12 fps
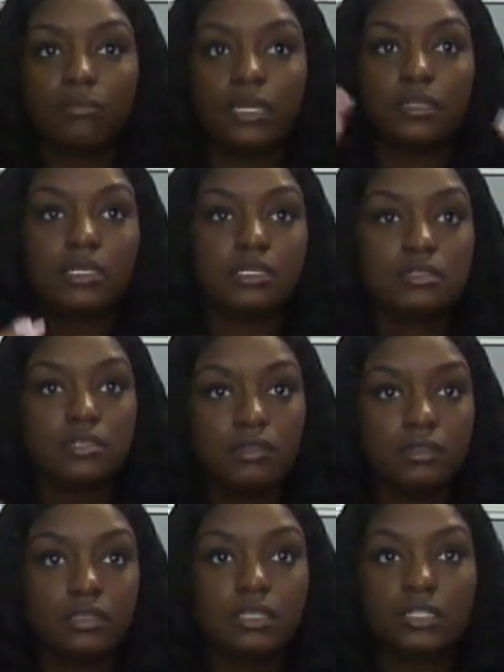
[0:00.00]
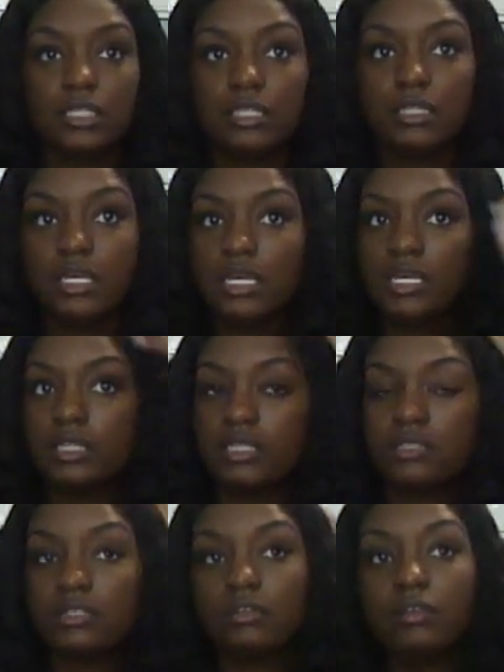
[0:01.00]
Like they still look clean. They
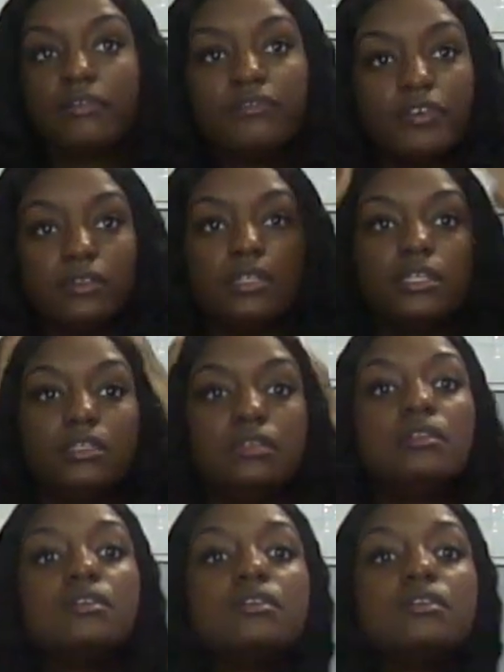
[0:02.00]
still look filled in.